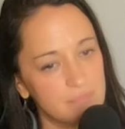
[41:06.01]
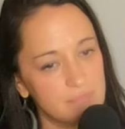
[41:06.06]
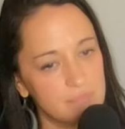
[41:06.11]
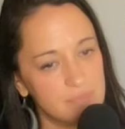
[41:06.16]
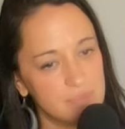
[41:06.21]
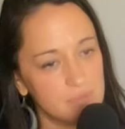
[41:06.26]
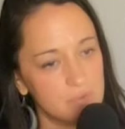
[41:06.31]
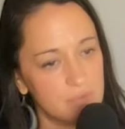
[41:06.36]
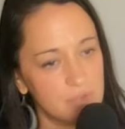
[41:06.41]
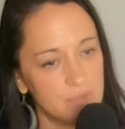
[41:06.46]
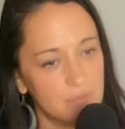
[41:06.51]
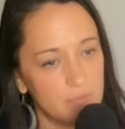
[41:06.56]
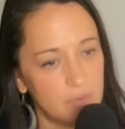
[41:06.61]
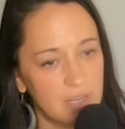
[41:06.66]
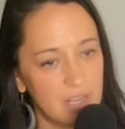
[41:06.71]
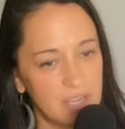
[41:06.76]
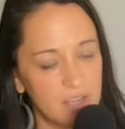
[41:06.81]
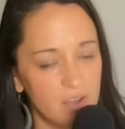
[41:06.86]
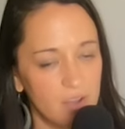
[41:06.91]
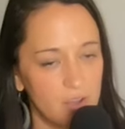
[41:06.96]
sort of what
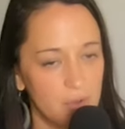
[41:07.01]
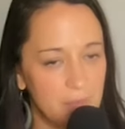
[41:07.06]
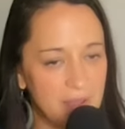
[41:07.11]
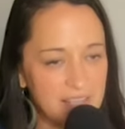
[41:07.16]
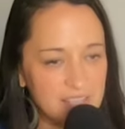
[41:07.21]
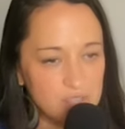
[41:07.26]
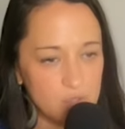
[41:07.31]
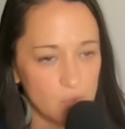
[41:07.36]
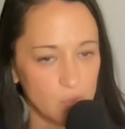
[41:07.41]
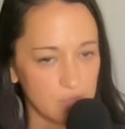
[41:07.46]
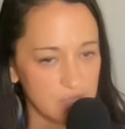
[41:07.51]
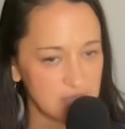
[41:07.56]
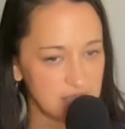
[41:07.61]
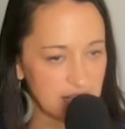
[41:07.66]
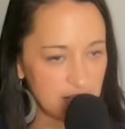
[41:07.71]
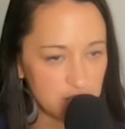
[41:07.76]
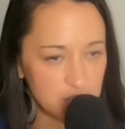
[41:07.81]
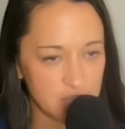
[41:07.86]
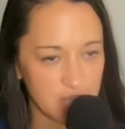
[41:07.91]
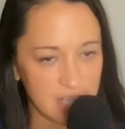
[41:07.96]
I call my soul
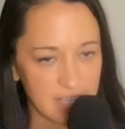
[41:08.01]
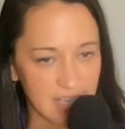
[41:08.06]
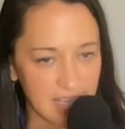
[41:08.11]
station.